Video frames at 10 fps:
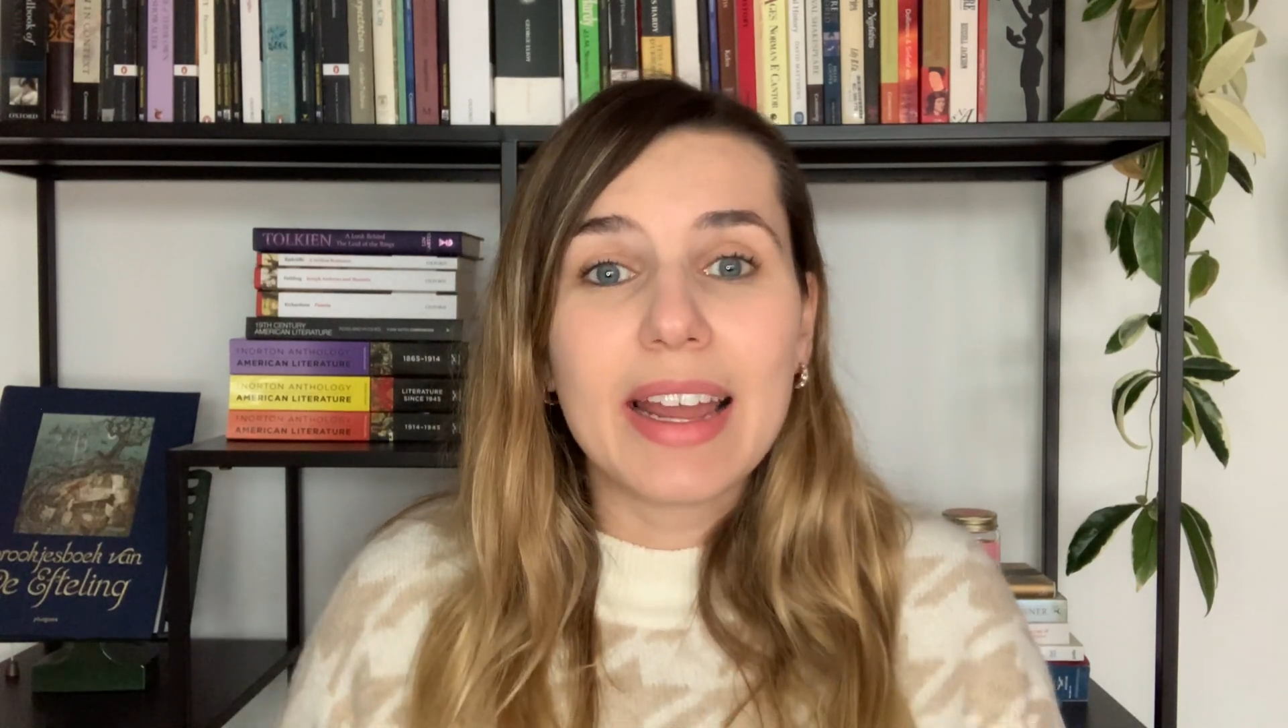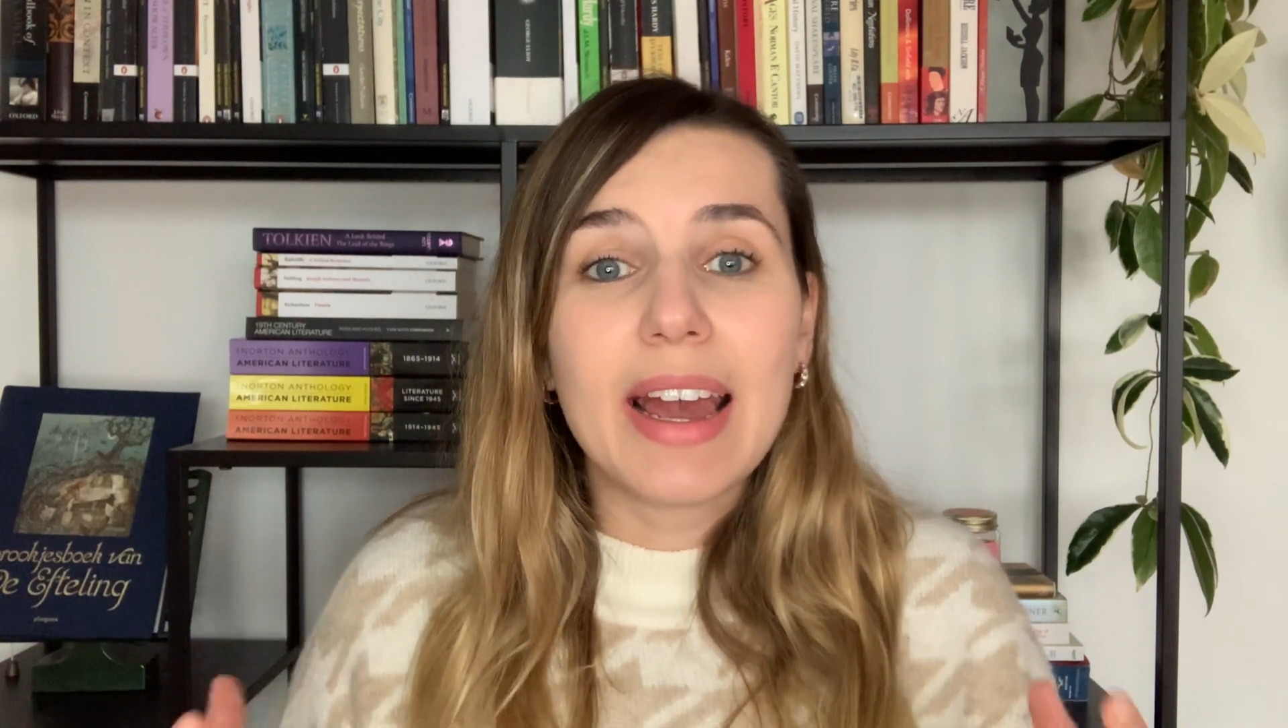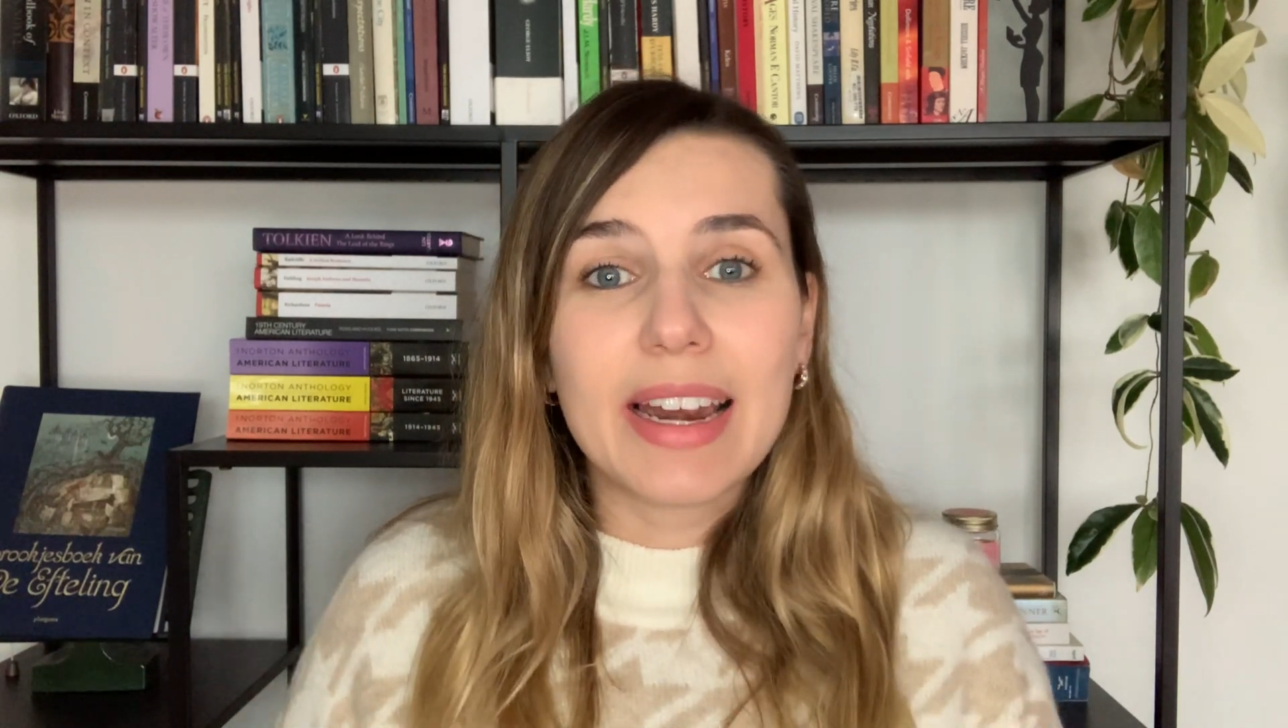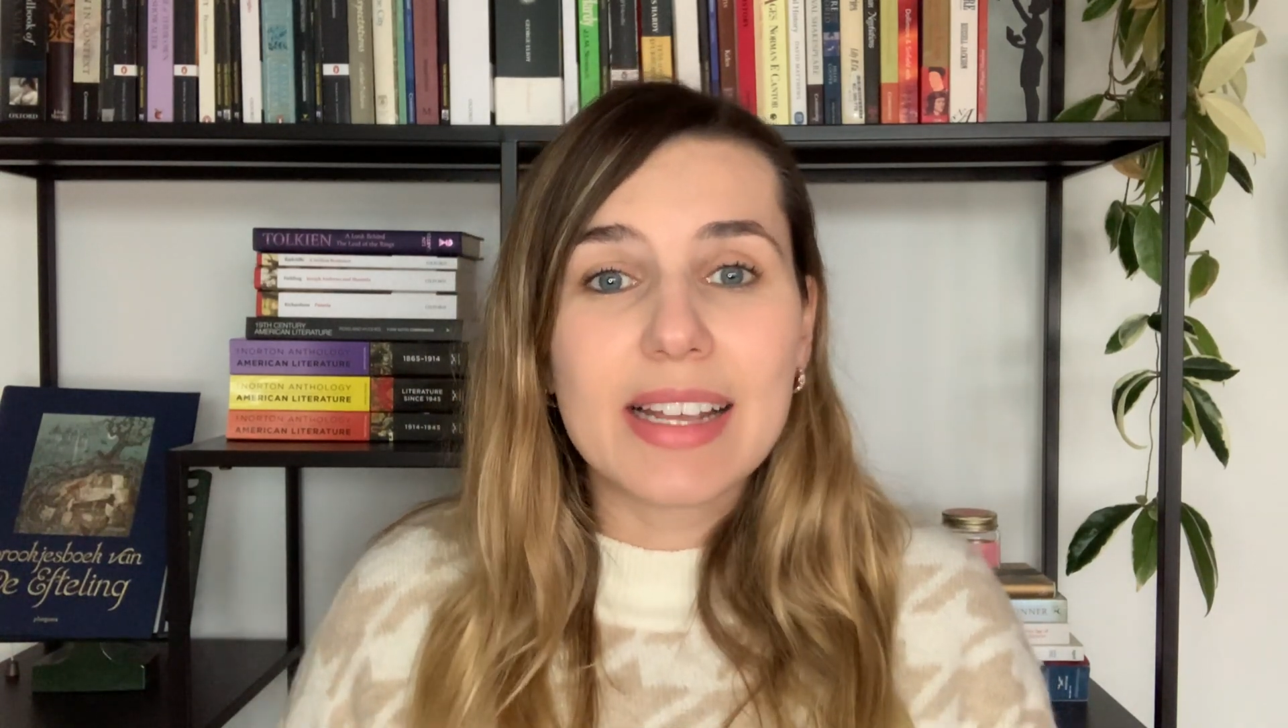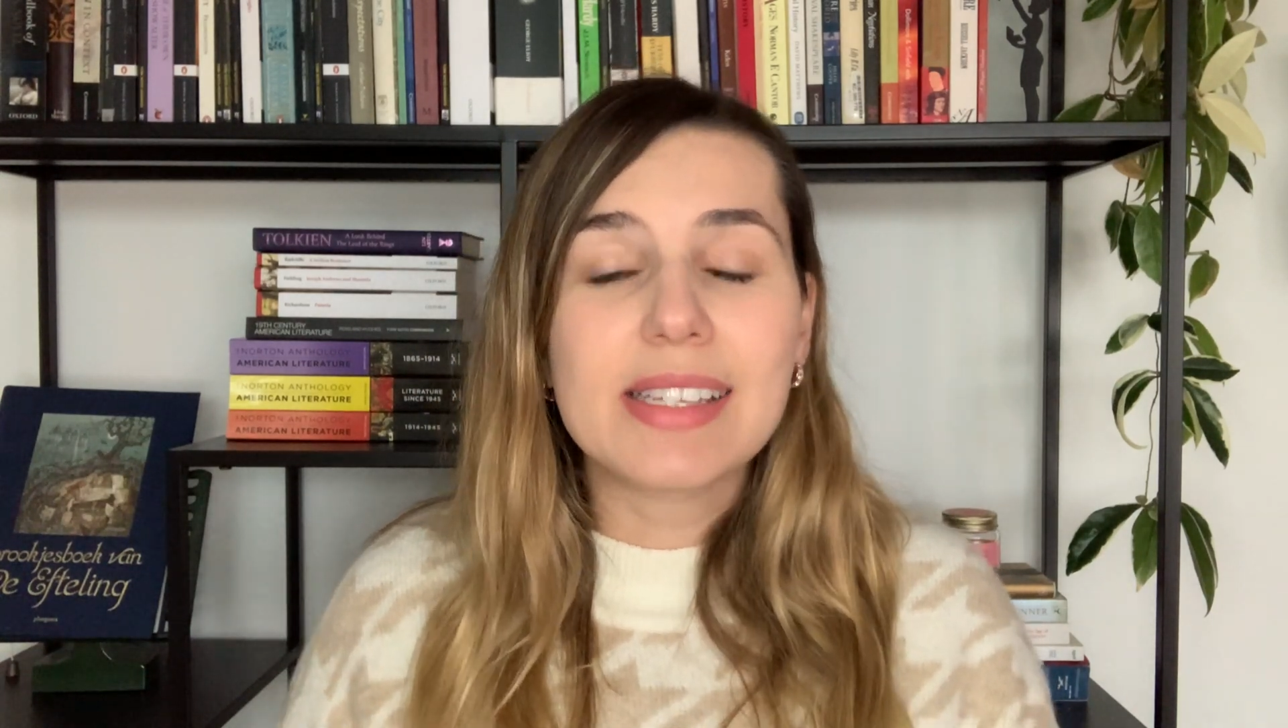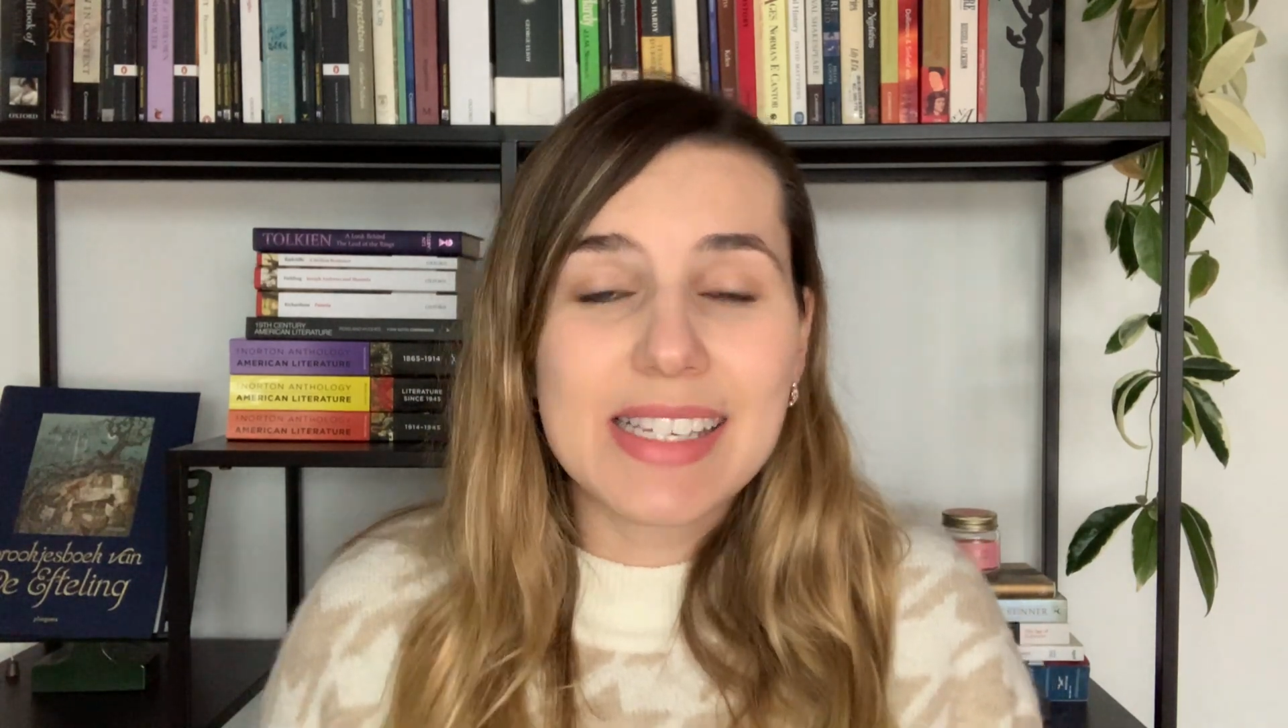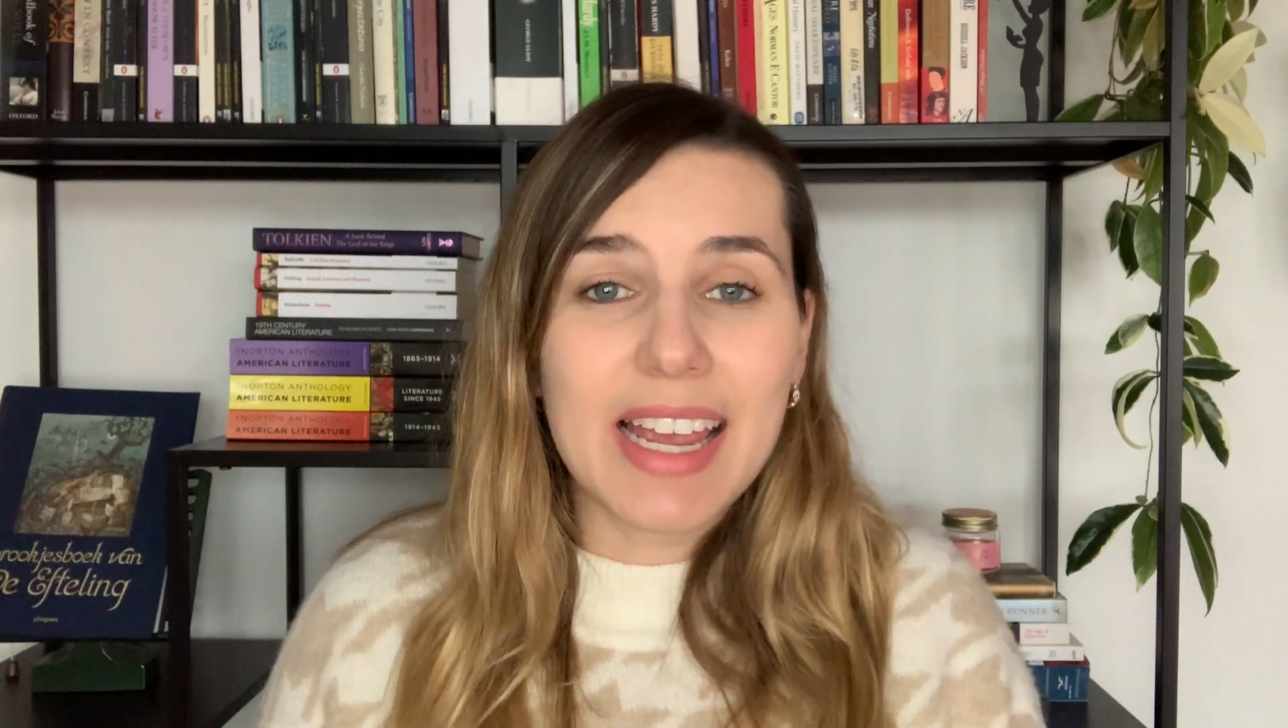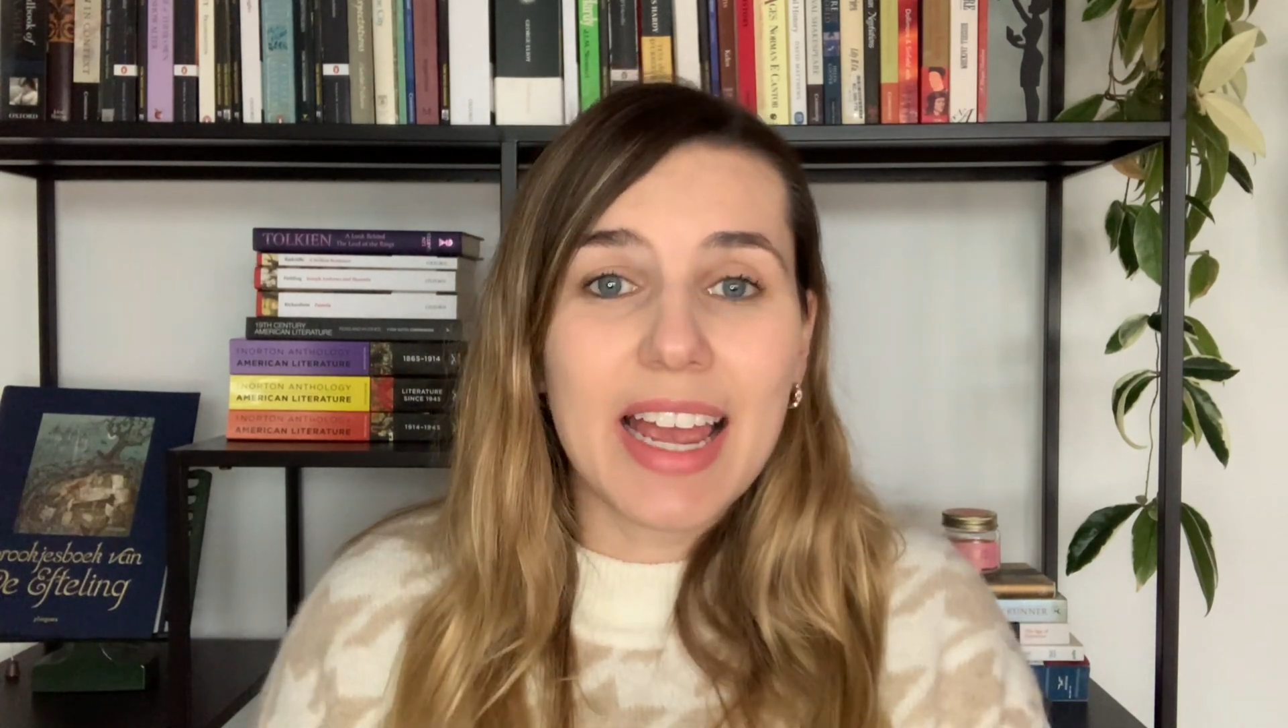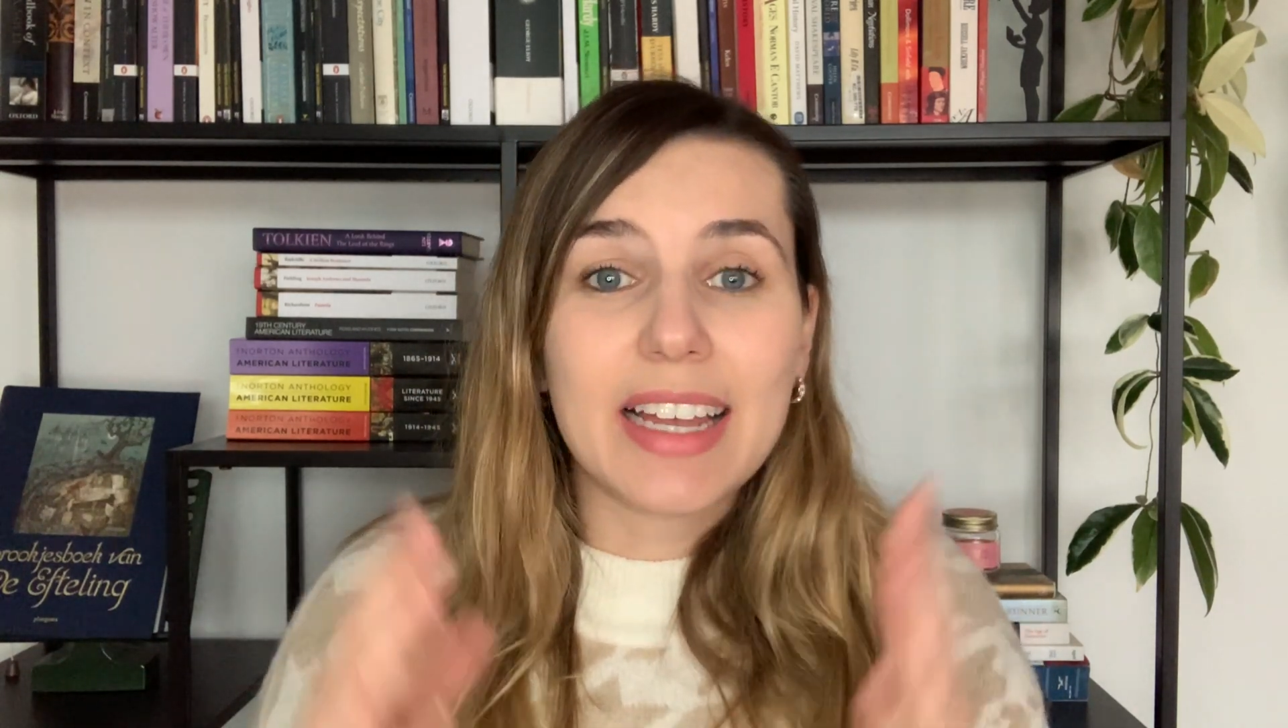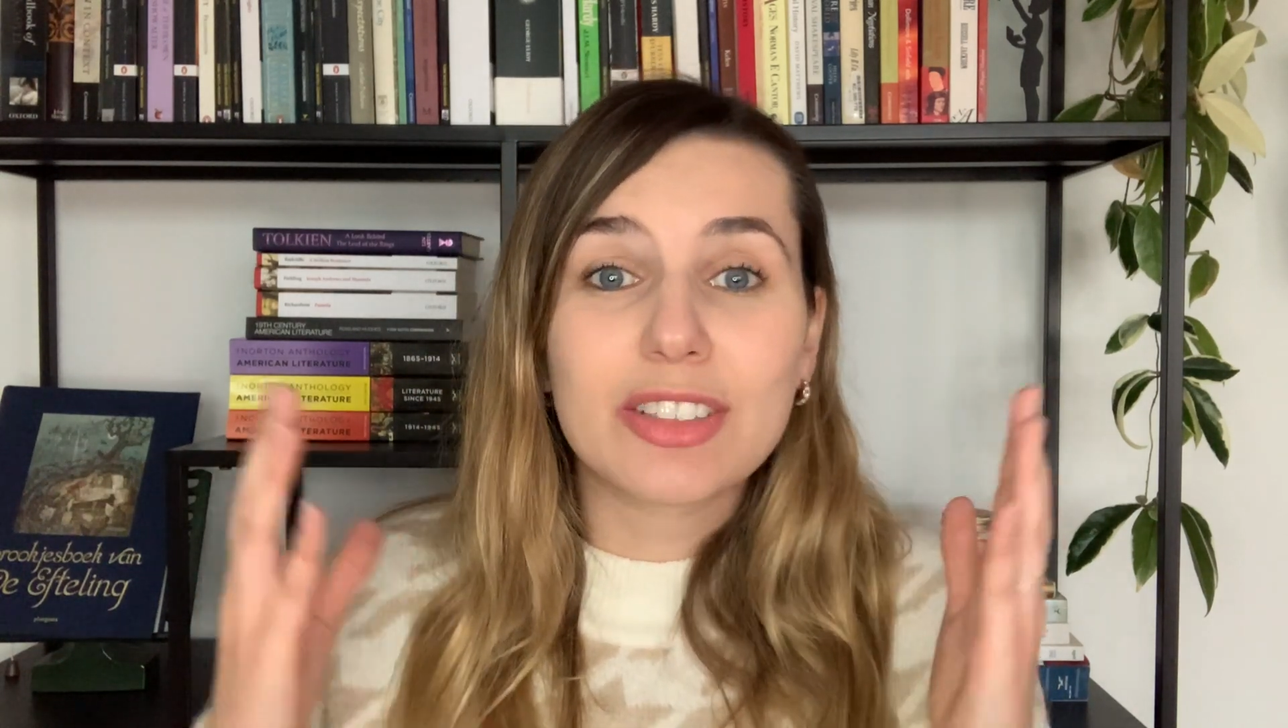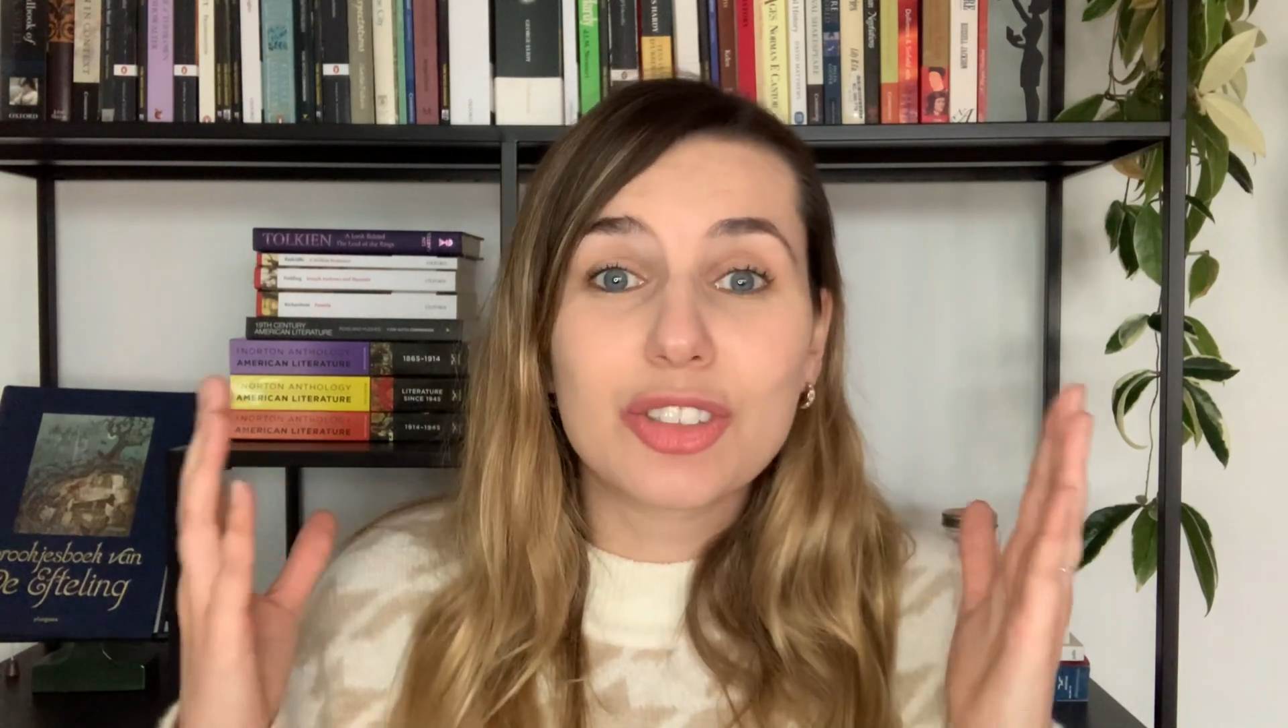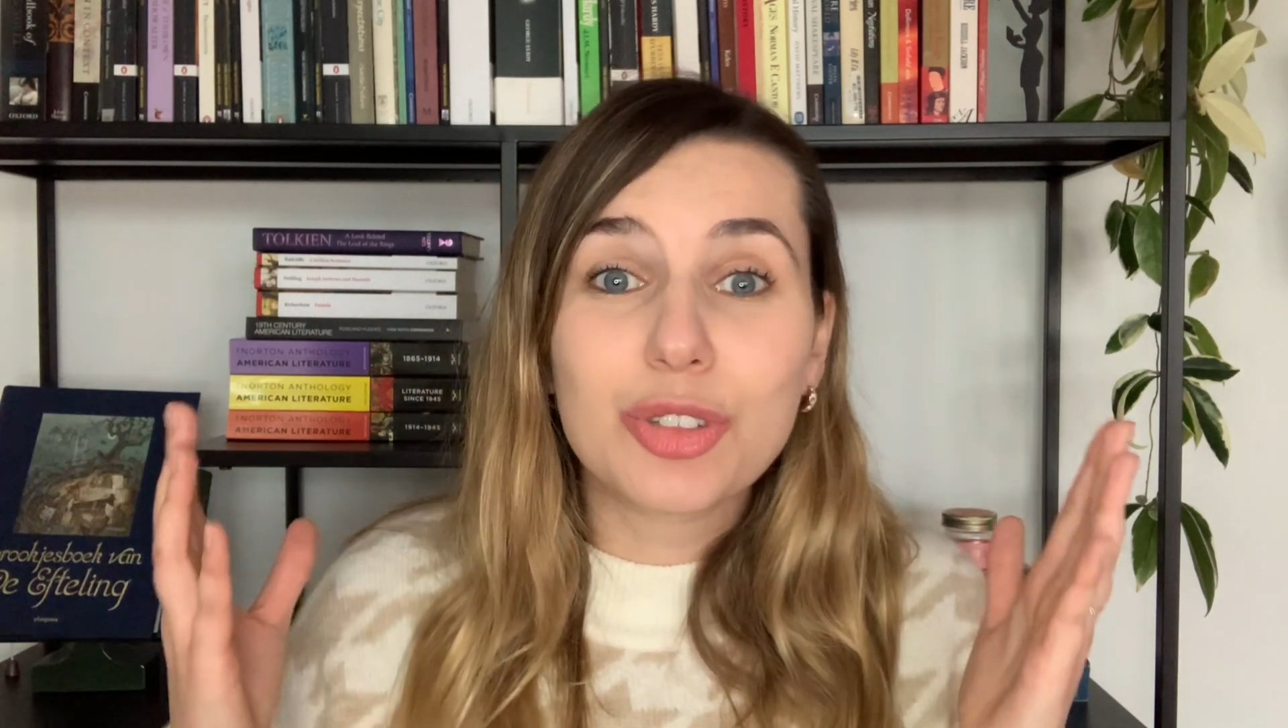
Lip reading: it is a